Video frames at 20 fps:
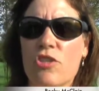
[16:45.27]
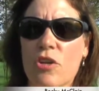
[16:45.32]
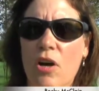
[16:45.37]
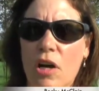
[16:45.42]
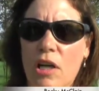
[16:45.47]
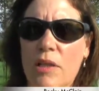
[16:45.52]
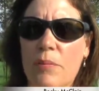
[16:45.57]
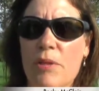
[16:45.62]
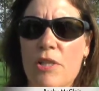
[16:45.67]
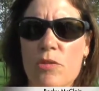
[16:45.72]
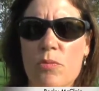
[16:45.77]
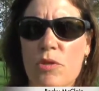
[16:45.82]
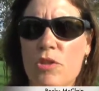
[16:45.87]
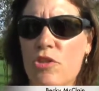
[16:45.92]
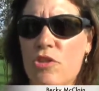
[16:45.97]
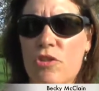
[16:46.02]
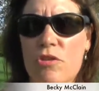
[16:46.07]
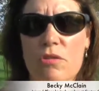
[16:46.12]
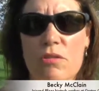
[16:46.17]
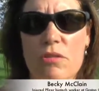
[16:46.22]
documents,
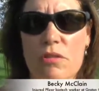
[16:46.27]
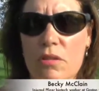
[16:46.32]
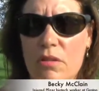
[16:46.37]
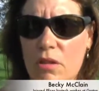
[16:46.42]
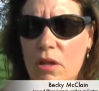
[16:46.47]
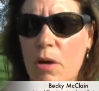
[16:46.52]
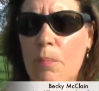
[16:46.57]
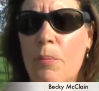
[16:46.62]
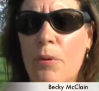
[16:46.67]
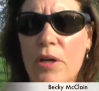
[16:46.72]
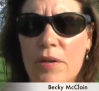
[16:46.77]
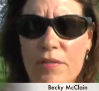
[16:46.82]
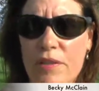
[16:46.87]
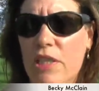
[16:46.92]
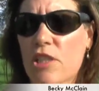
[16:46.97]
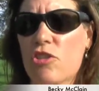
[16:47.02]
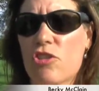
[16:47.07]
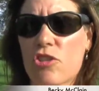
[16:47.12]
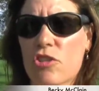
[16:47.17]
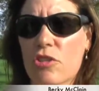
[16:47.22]
which are
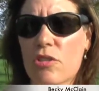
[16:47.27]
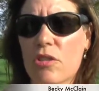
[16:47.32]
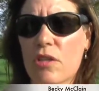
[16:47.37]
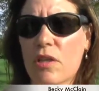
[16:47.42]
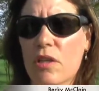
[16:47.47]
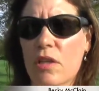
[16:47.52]
privileged